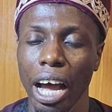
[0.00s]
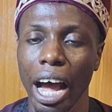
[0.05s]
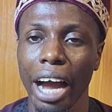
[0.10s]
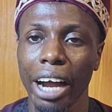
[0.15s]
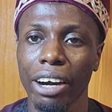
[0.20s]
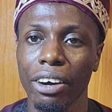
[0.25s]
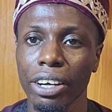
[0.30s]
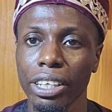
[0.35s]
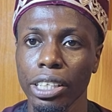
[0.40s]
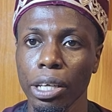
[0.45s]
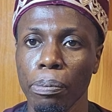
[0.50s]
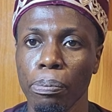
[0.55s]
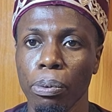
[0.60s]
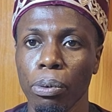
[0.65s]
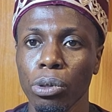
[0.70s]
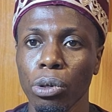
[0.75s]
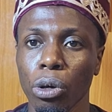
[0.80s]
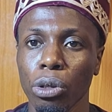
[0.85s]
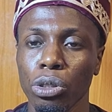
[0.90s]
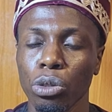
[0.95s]
and create a
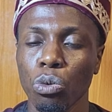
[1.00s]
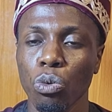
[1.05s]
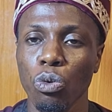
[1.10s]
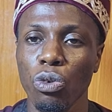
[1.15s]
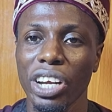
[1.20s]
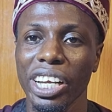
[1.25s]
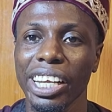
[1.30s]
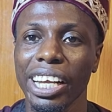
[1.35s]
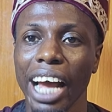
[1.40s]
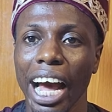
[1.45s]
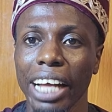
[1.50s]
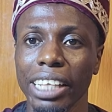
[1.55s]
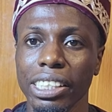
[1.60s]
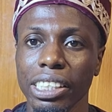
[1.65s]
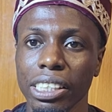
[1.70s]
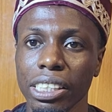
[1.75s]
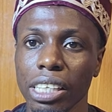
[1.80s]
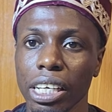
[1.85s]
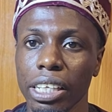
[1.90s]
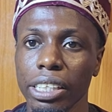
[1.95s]
product
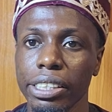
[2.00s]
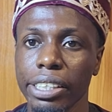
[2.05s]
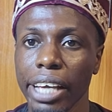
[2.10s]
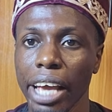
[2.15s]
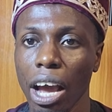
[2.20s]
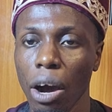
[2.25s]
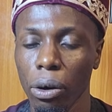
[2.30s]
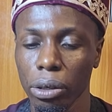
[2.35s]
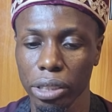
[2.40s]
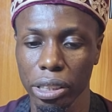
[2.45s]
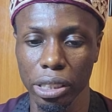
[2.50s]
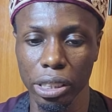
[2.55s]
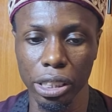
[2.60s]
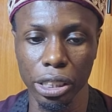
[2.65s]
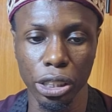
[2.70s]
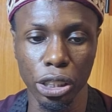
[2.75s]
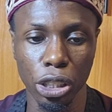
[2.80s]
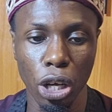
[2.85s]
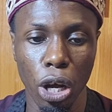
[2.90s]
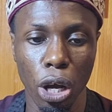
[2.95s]
regarding the health
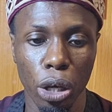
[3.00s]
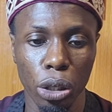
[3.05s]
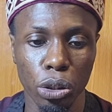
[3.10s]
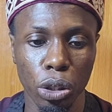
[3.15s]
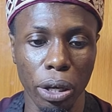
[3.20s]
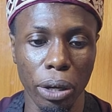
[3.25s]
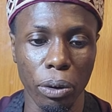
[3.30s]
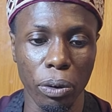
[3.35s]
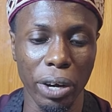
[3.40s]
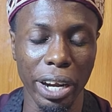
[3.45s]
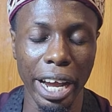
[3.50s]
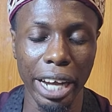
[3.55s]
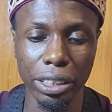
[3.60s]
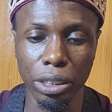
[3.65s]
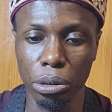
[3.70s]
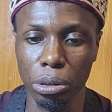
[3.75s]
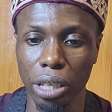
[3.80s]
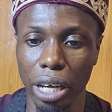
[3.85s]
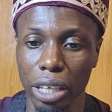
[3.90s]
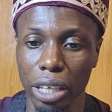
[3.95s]
niche. So in regards to